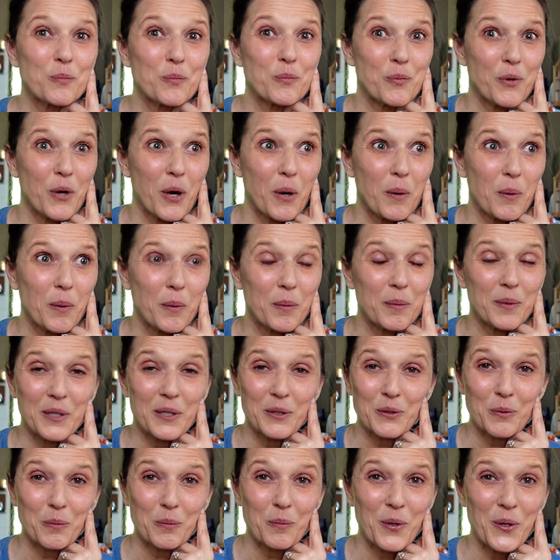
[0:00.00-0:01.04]
probably
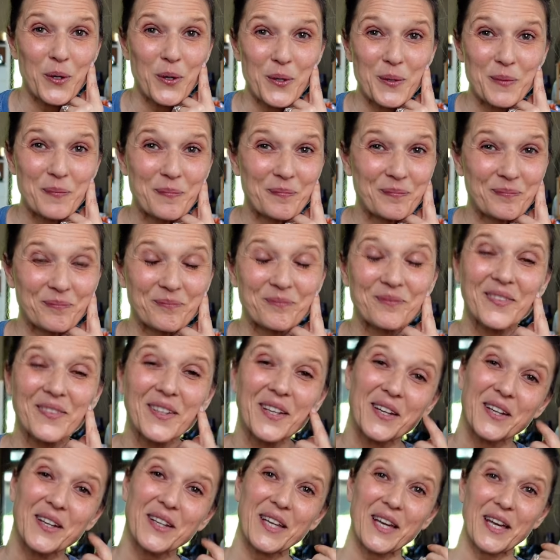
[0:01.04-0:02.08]
tomorrow.
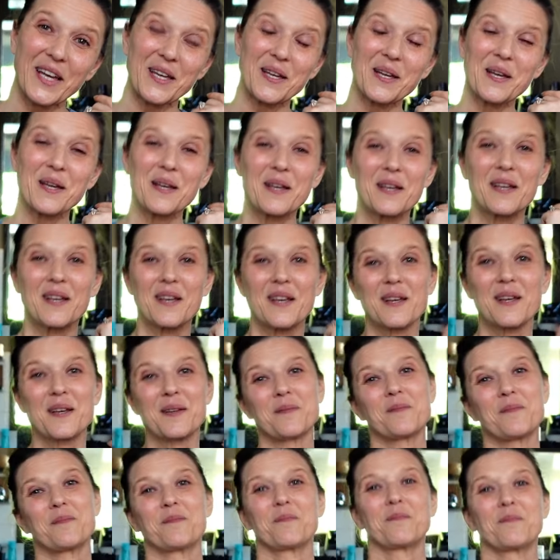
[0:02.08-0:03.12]
Okay,
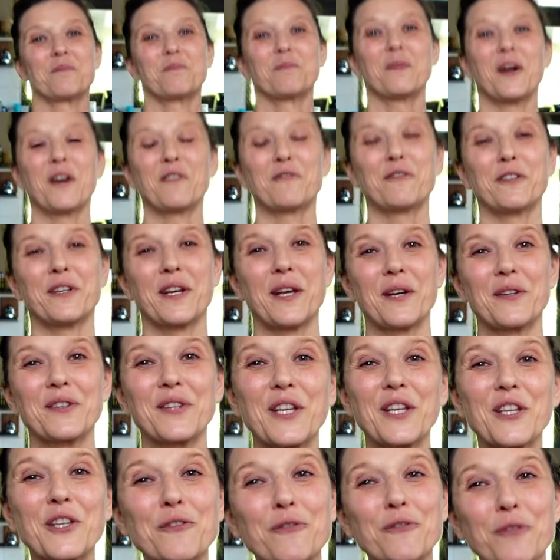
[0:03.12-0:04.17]
bye for now. Thank you